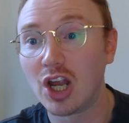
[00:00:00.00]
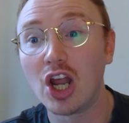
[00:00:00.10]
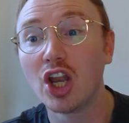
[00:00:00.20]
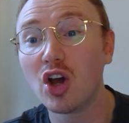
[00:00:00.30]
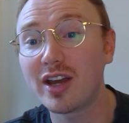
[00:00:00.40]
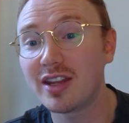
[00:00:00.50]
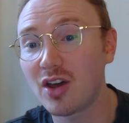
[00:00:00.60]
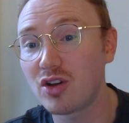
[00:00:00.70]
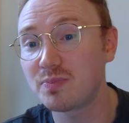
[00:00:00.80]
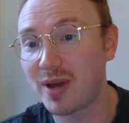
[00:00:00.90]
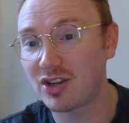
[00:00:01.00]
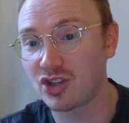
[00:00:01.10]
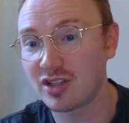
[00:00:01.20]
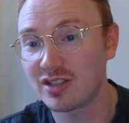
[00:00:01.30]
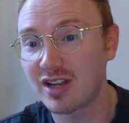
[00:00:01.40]
Look in those
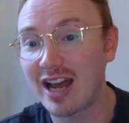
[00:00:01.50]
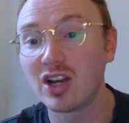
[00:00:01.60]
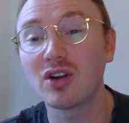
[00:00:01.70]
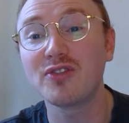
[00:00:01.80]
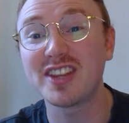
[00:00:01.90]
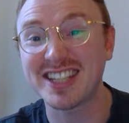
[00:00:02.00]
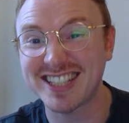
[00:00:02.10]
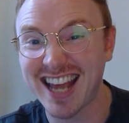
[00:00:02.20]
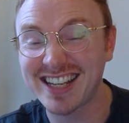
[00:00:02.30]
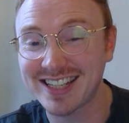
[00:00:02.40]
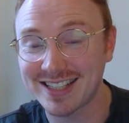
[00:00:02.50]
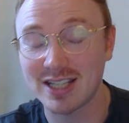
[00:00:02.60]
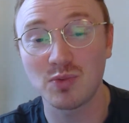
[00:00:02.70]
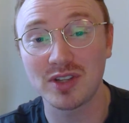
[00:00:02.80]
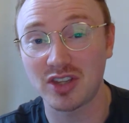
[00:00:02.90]
pictures and look for the
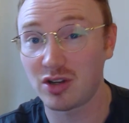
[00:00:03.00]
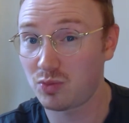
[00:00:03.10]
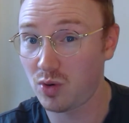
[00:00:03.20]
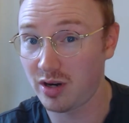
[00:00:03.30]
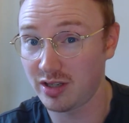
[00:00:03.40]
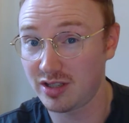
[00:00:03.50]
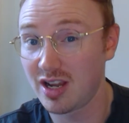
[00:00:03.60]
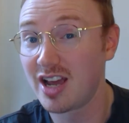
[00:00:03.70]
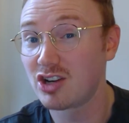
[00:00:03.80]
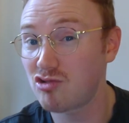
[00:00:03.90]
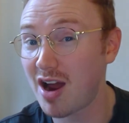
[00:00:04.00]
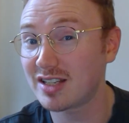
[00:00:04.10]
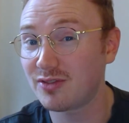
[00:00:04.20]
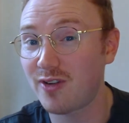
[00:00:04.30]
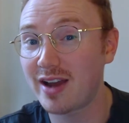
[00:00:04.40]
sentences with those words. Try
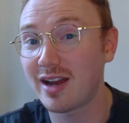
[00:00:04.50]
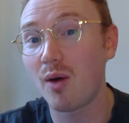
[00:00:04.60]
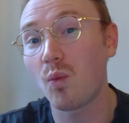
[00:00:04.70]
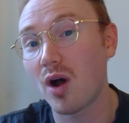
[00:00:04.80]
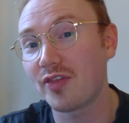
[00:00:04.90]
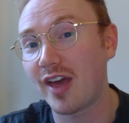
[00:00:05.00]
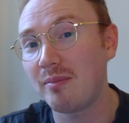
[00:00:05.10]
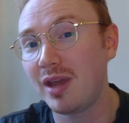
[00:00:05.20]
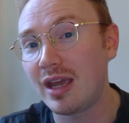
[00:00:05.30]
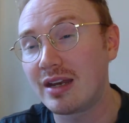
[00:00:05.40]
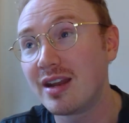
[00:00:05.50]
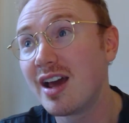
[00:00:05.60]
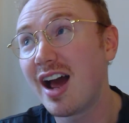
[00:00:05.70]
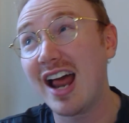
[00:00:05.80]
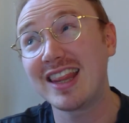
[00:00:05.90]
to find out what they mean
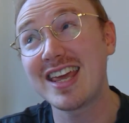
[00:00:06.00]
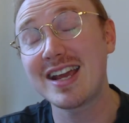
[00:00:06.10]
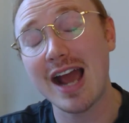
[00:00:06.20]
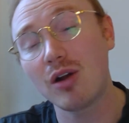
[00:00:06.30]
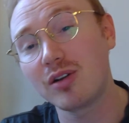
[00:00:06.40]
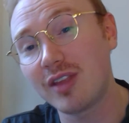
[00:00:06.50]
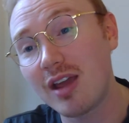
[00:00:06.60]
and think how